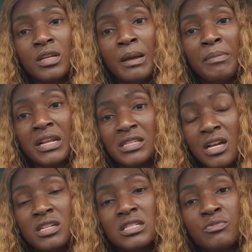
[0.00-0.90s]
But as a
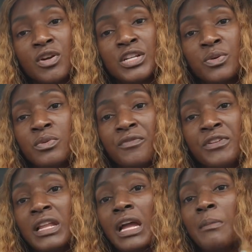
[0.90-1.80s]
customer, I don't want to feel
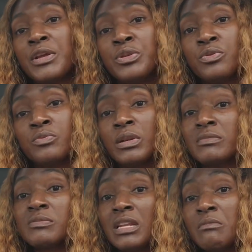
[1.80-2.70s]
like I'm ignored when I'm
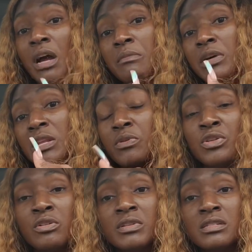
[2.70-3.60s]
spending my money with
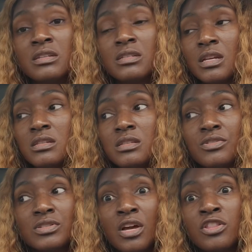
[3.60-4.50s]
your business, because
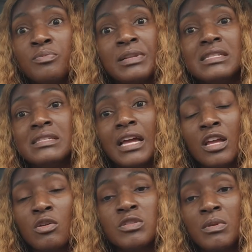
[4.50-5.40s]
there's other places I can
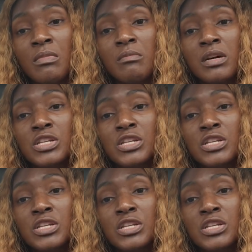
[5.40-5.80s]
go spend my money.